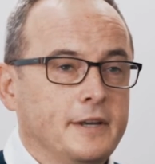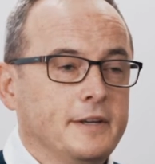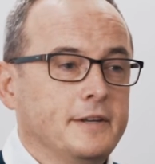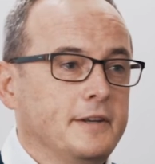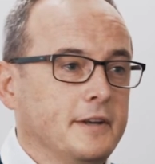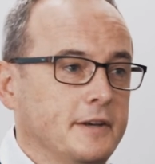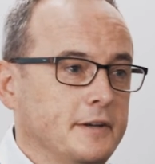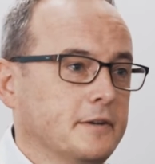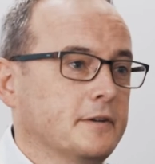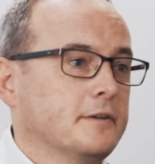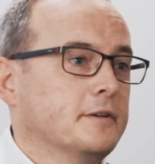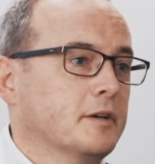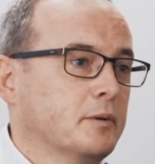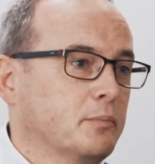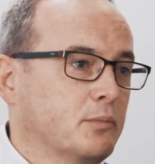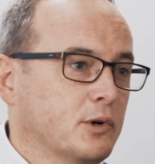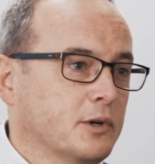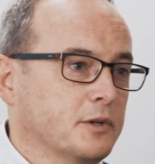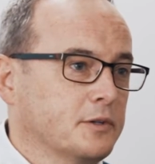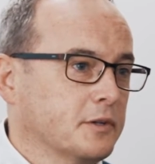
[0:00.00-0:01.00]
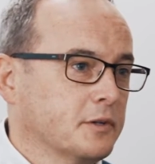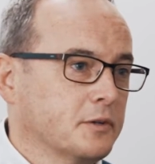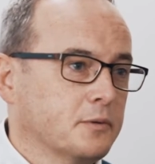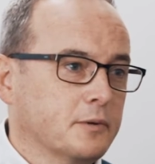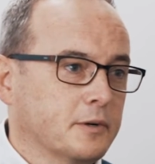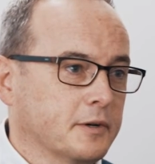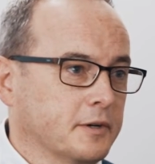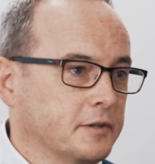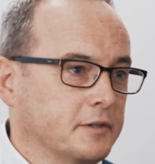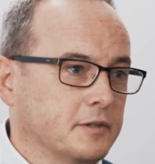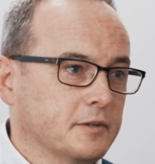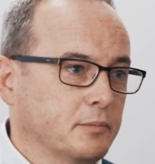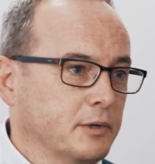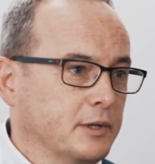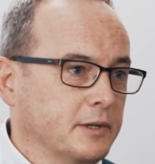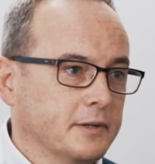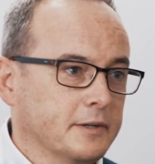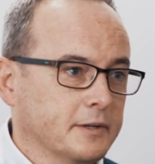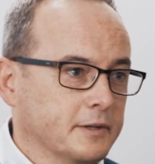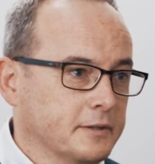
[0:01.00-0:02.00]
data type project where I had to
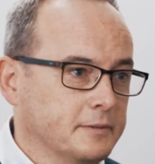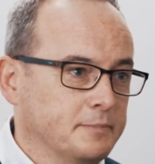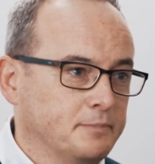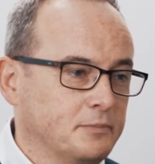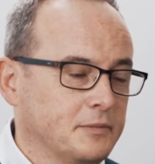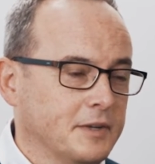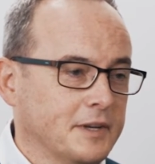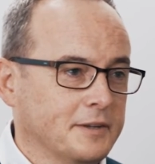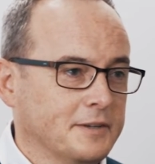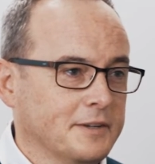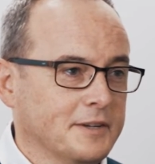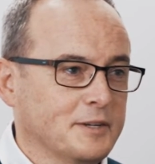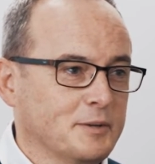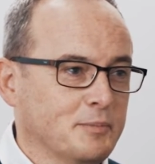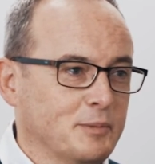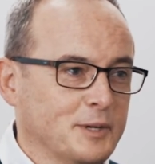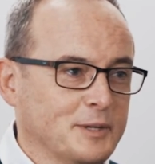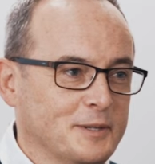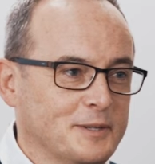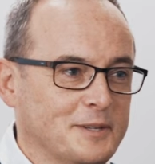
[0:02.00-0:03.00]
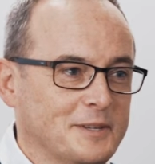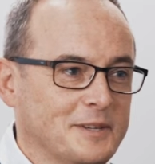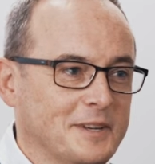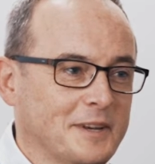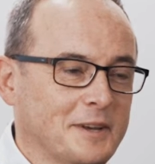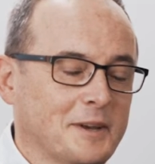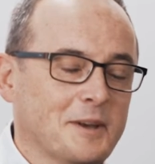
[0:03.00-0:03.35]
build a database